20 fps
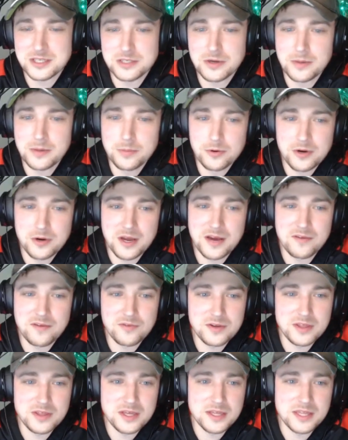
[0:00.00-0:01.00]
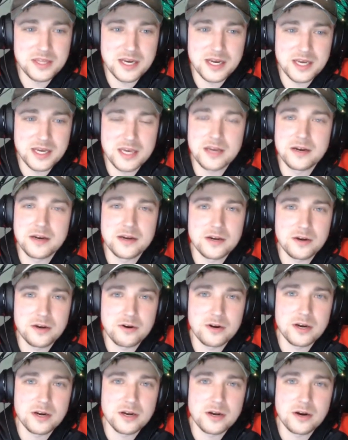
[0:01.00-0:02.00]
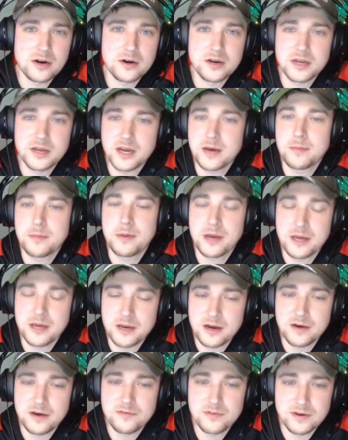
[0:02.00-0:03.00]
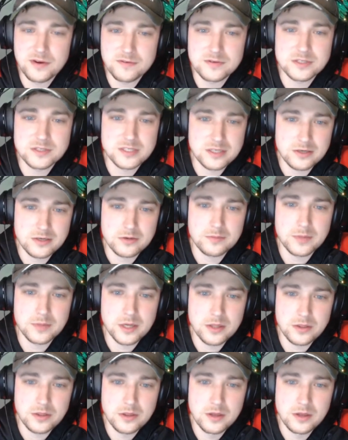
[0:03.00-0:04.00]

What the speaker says: So I put everything that I can on a credit card and I pay it off every single month.